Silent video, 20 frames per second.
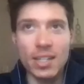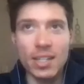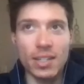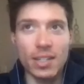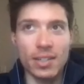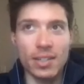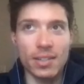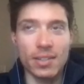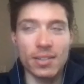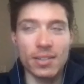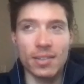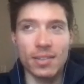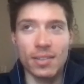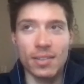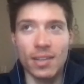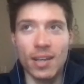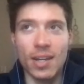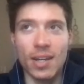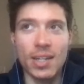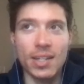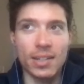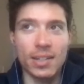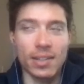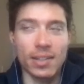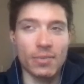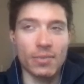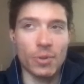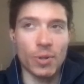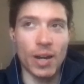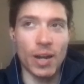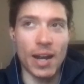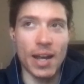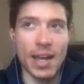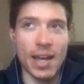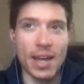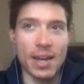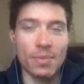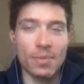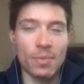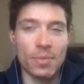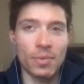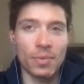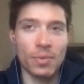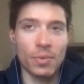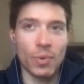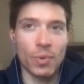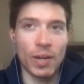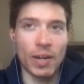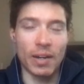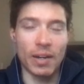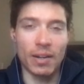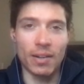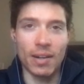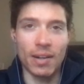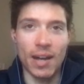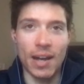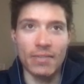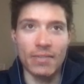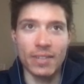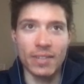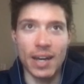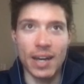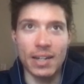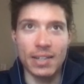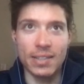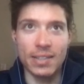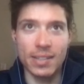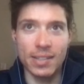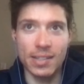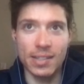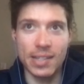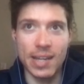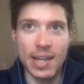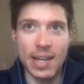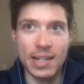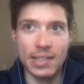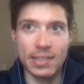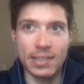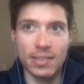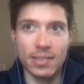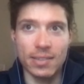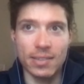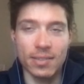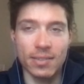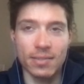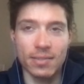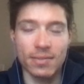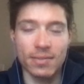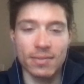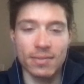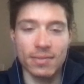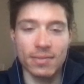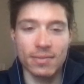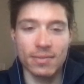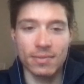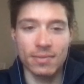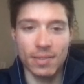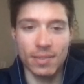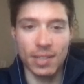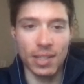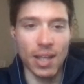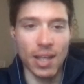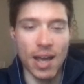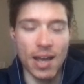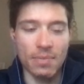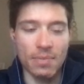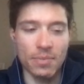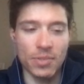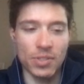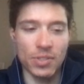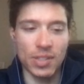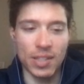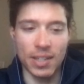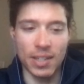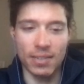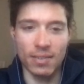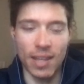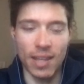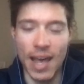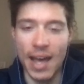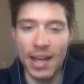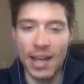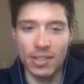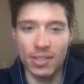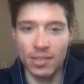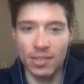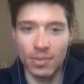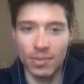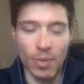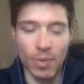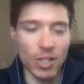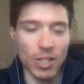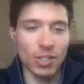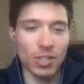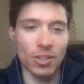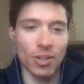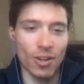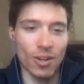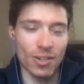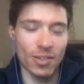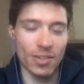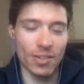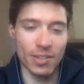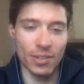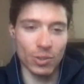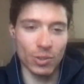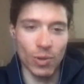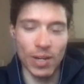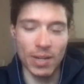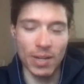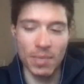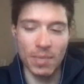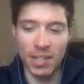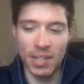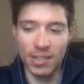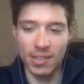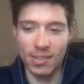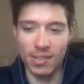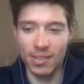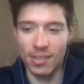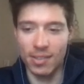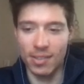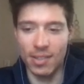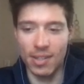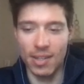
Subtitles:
to live where I am, where I've got sustained climbs that last much longer than 20 minutes,